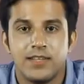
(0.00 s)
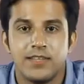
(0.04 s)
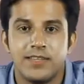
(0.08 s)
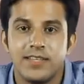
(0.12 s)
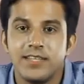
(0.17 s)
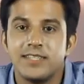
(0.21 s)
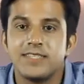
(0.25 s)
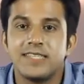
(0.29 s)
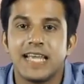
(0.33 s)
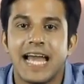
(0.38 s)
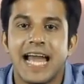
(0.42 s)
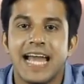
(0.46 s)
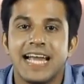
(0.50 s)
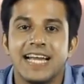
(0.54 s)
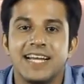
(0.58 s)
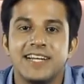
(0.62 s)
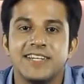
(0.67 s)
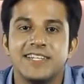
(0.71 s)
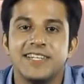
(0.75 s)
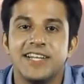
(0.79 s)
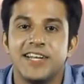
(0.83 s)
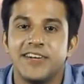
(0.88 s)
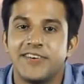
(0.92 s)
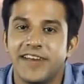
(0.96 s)
This
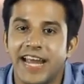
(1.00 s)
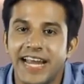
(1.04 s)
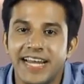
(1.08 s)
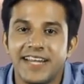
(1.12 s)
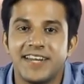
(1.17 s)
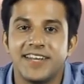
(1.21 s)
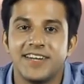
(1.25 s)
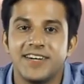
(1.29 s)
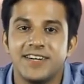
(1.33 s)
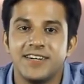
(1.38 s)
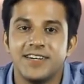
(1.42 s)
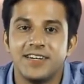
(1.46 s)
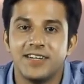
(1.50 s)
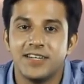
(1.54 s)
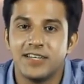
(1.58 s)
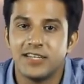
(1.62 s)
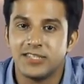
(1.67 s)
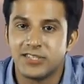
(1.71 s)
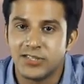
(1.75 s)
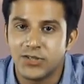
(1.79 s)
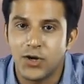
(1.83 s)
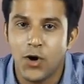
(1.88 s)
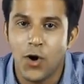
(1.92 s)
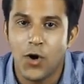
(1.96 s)
angle right here
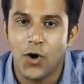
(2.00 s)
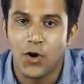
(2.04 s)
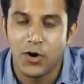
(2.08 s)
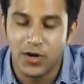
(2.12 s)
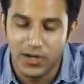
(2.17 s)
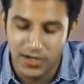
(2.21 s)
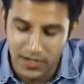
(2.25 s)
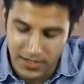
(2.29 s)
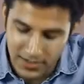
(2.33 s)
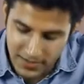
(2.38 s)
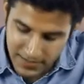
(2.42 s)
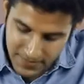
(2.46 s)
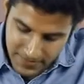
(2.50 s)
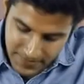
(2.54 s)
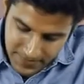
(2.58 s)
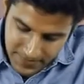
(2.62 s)
is called